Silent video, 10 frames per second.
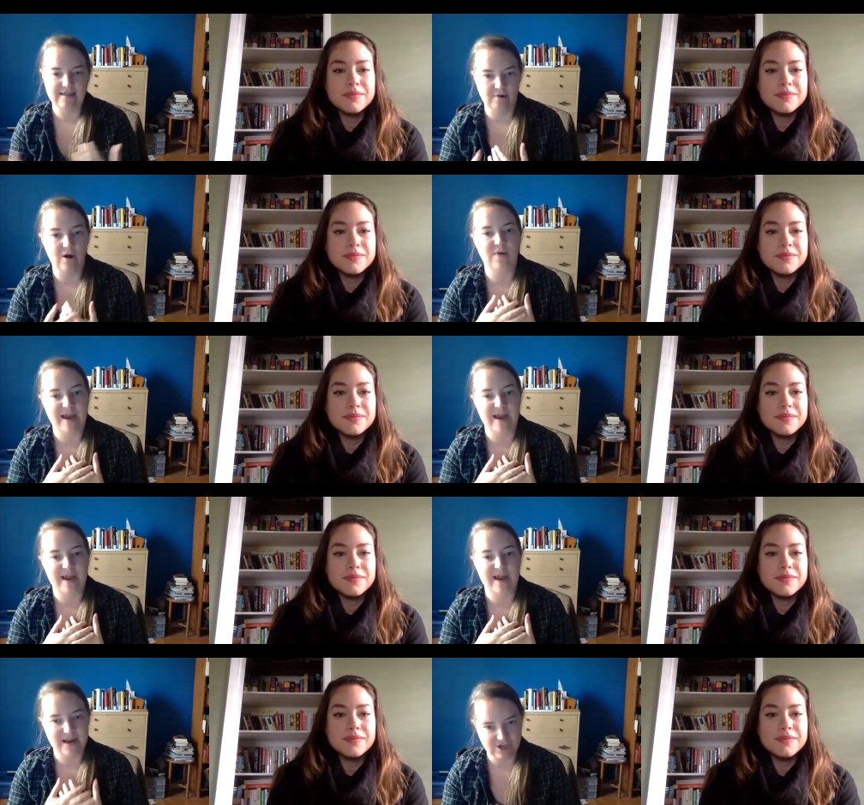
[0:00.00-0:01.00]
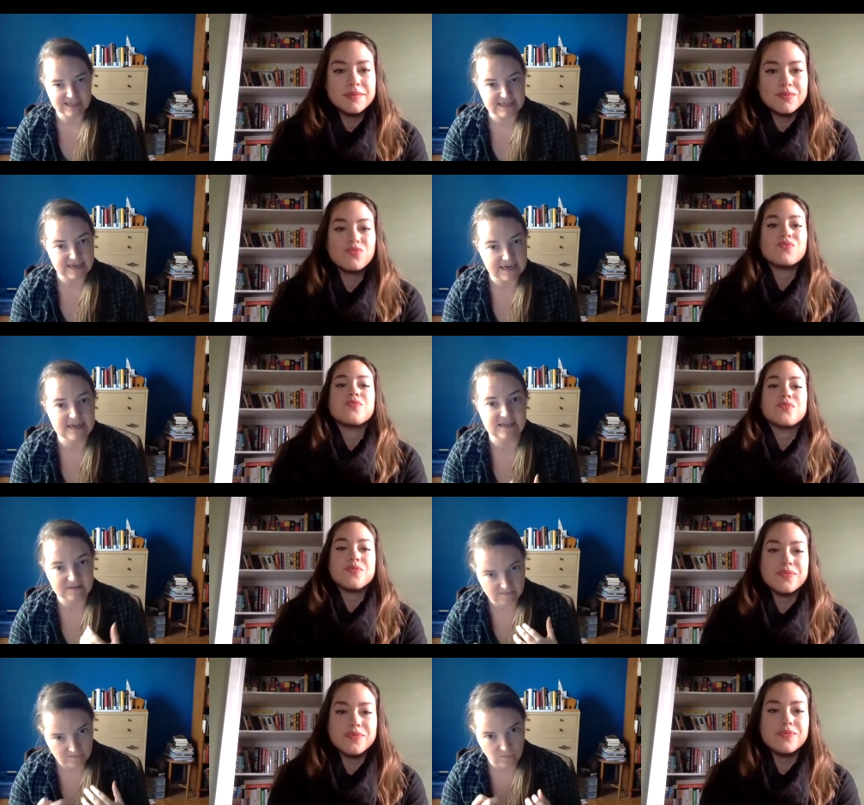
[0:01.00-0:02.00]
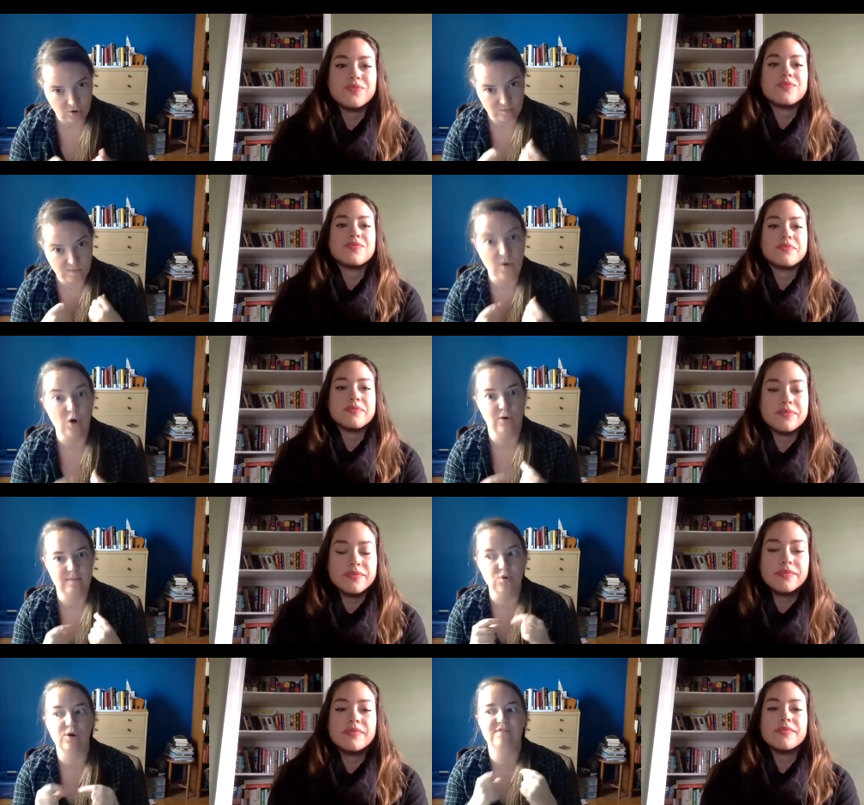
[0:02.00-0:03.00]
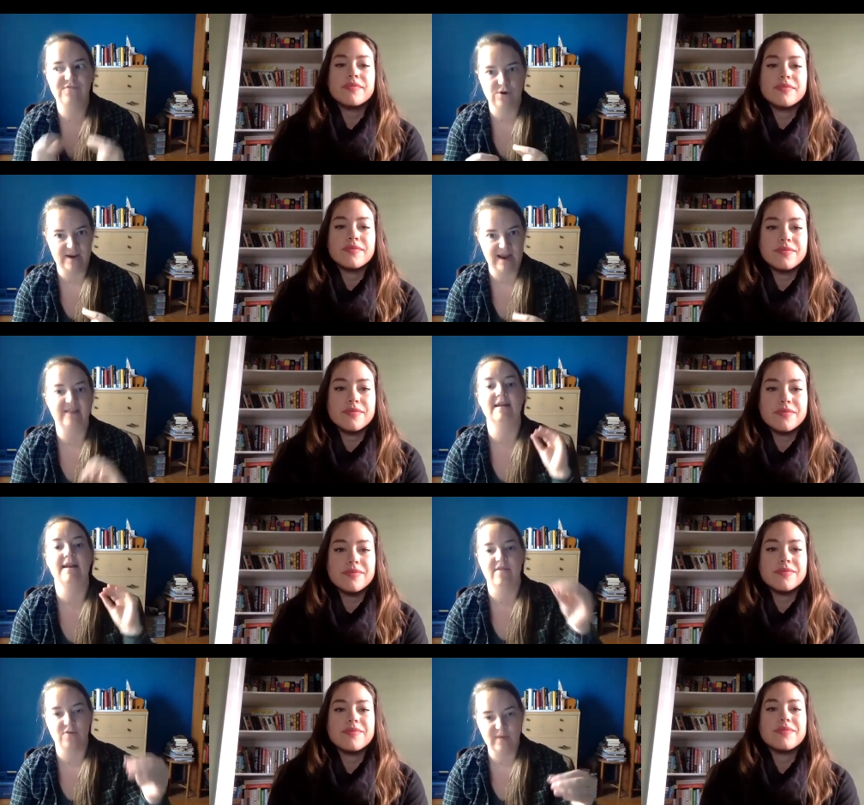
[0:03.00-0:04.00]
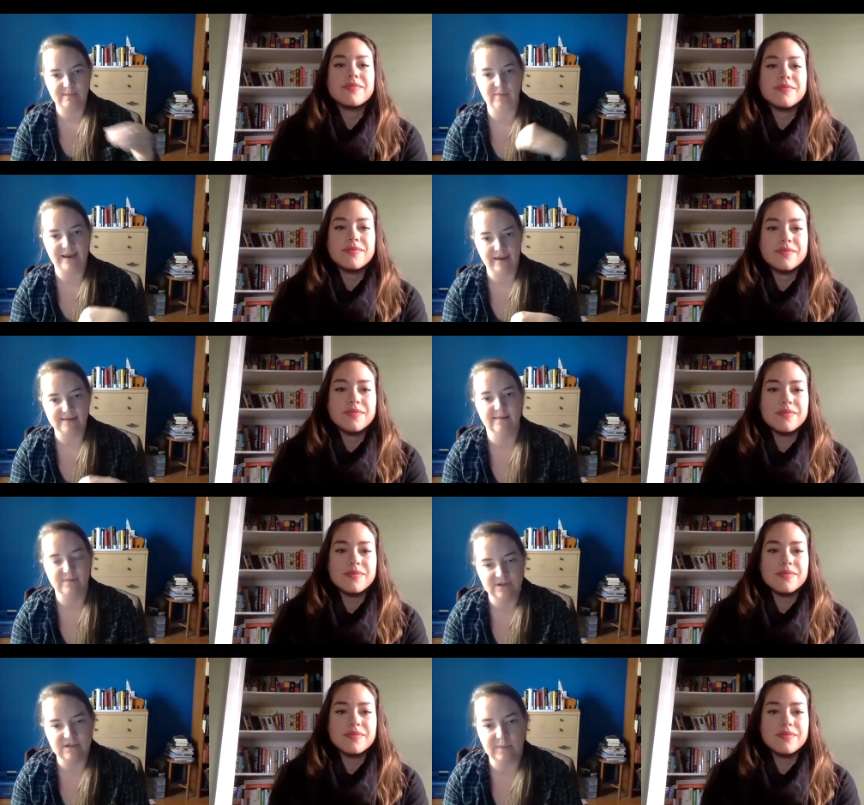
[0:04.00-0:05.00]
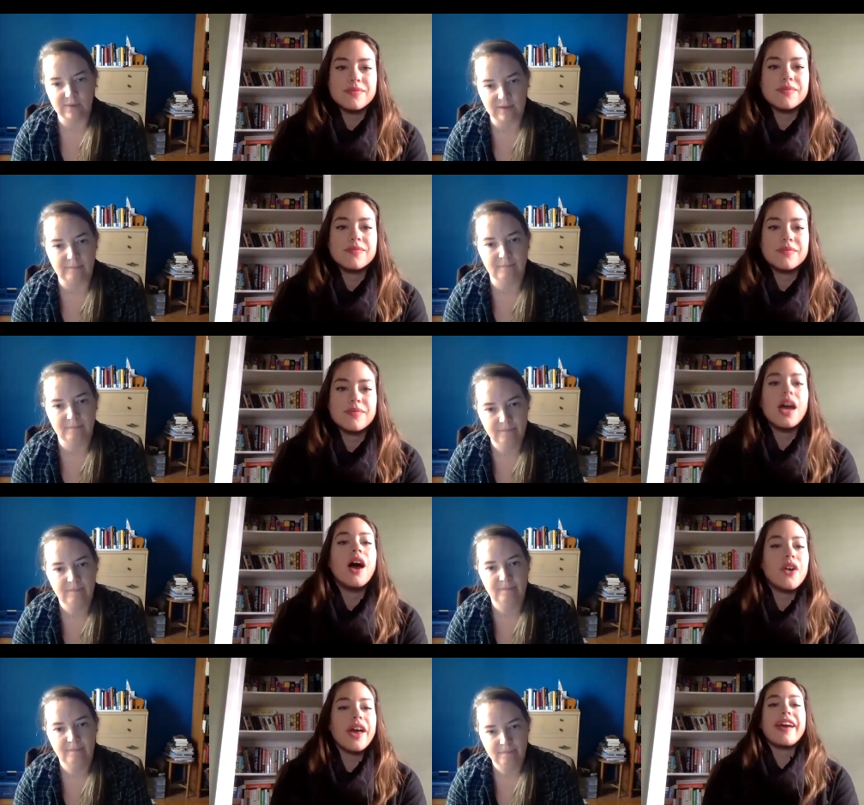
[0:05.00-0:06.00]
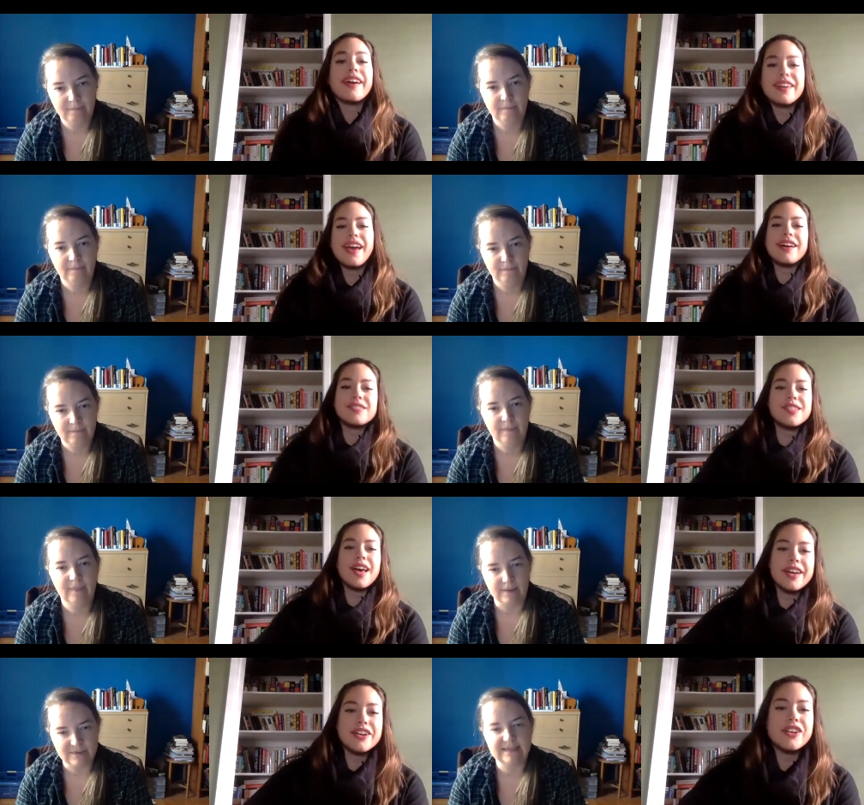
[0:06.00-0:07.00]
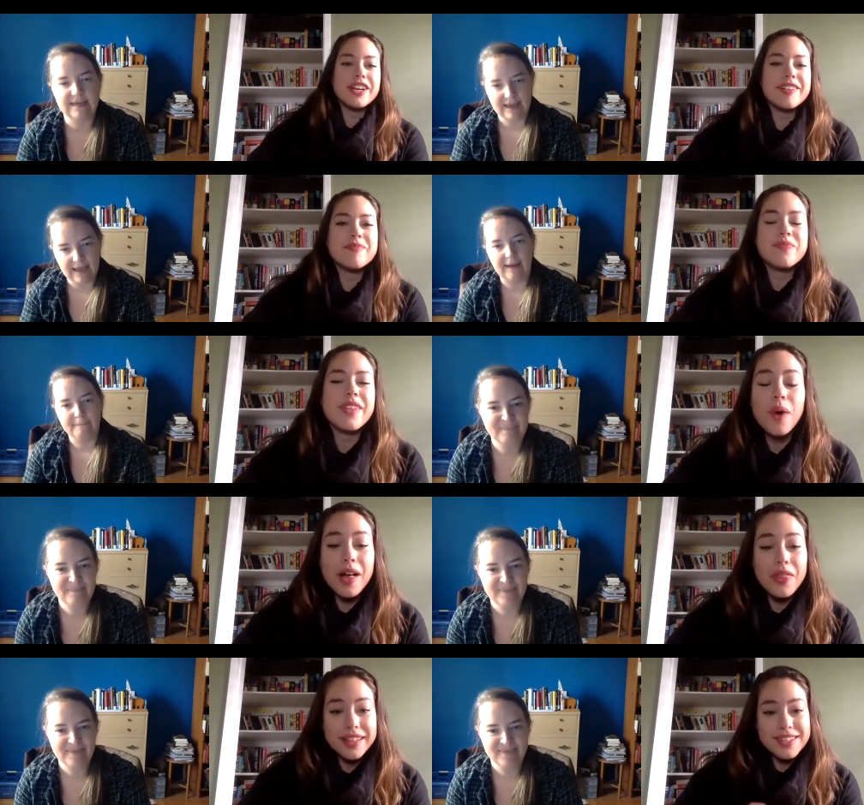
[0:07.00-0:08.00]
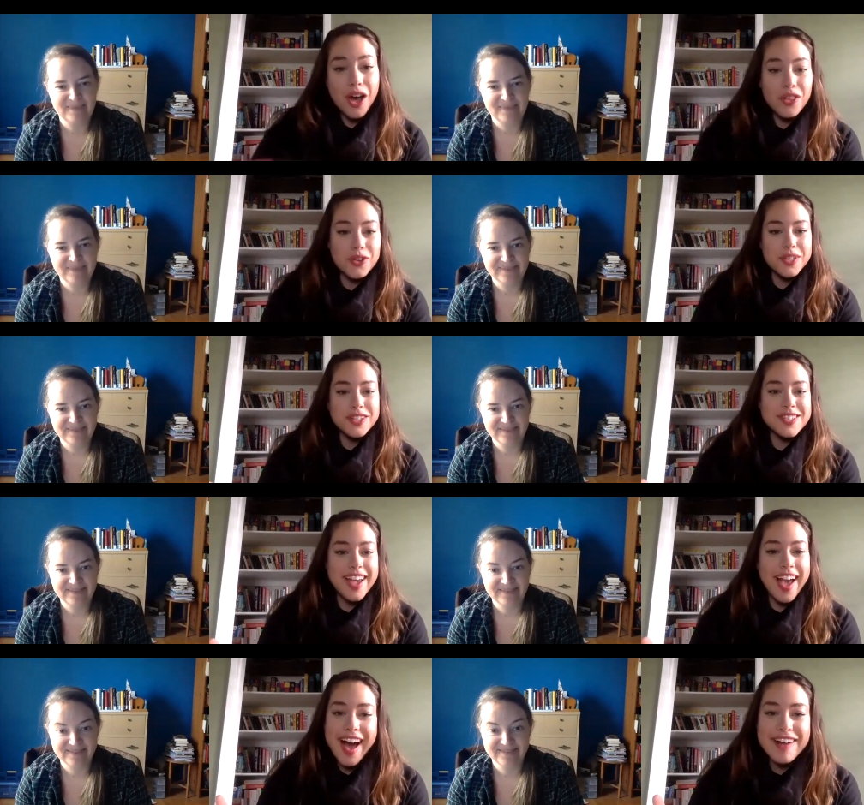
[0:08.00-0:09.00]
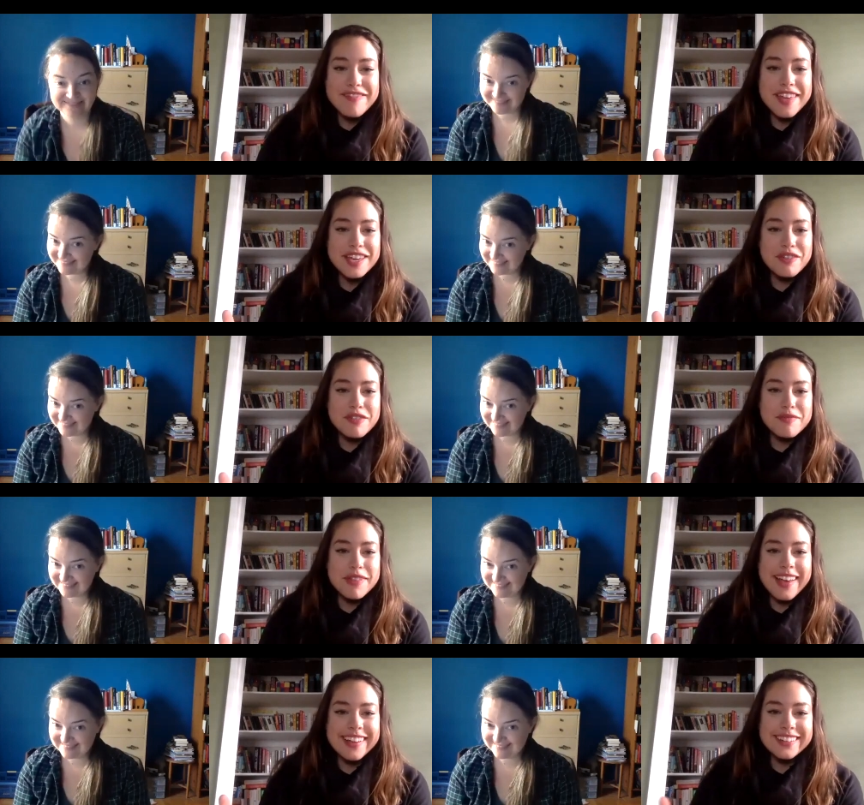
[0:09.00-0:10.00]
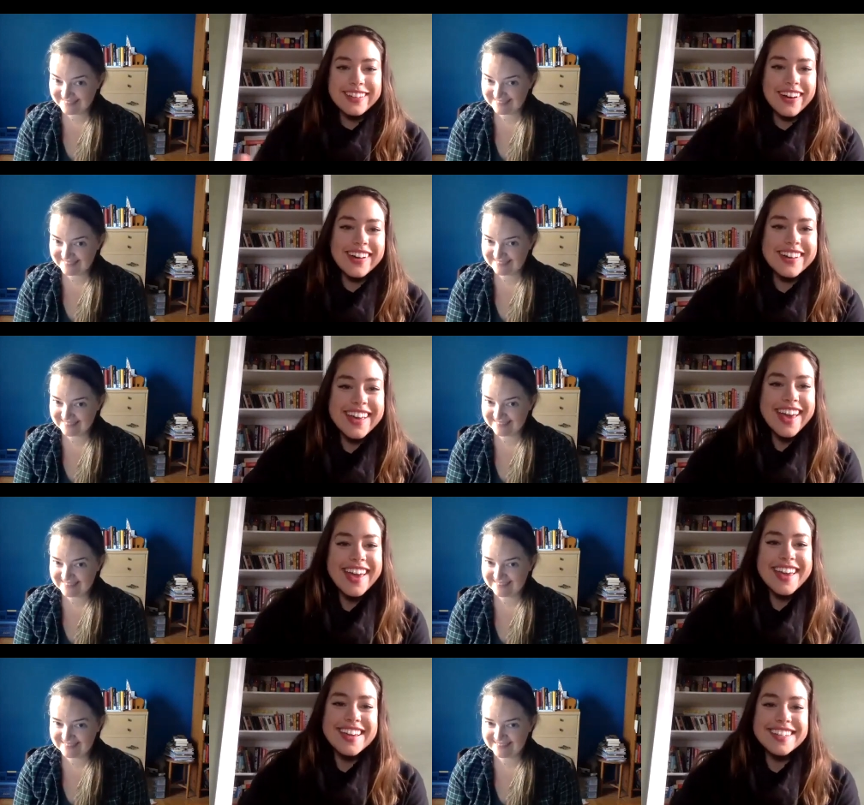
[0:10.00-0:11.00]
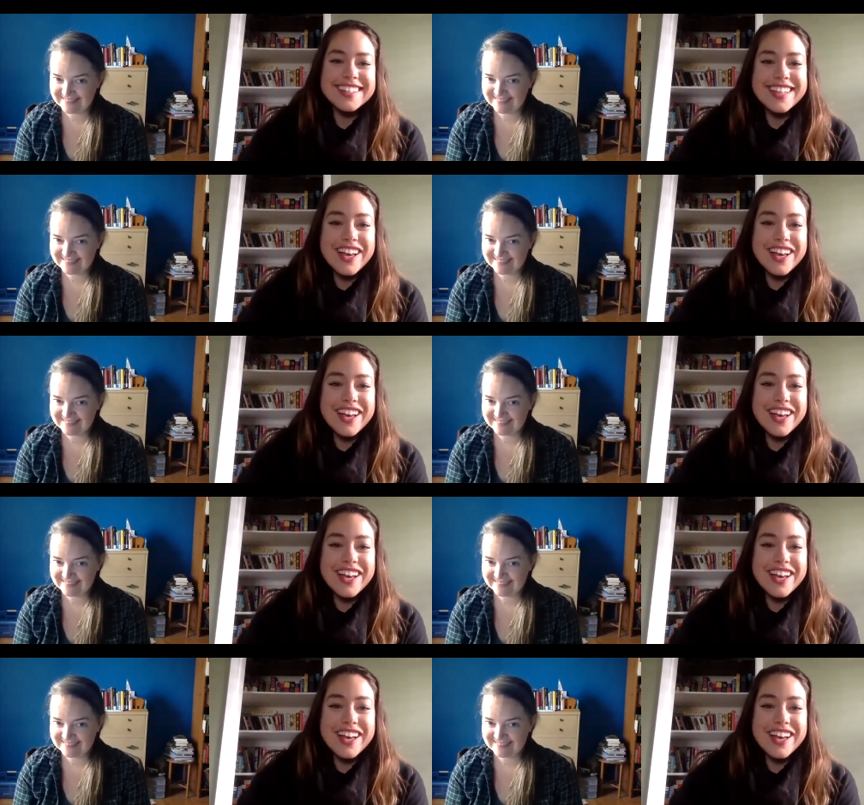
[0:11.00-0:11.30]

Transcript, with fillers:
Speaker 1: their own agency is mo- more more infuriating than other people making assumptions about them.
Speaker 2: Okay, yes, I agree. Yeah. Well, that's all the questions I have. Thank you for playing along, and